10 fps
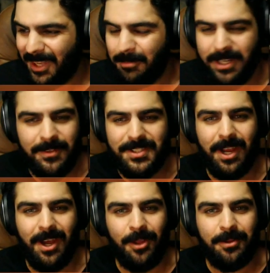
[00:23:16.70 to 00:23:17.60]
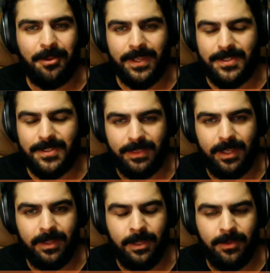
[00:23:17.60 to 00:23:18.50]
even just got other things like
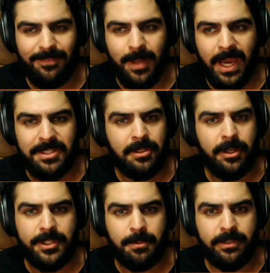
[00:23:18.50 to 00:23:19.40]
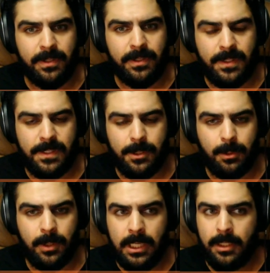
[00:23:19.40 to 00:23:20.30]
they've passed laws previously
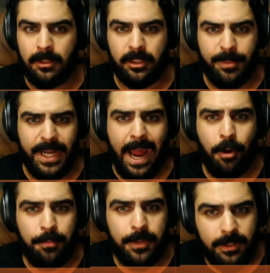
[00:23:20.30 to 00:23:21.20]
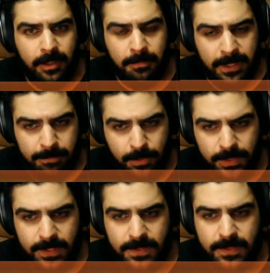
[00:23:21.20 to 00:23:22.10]
to limit how big you can make
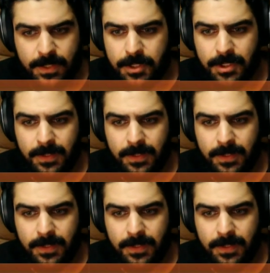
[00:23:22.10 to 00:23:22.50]
buildings and such,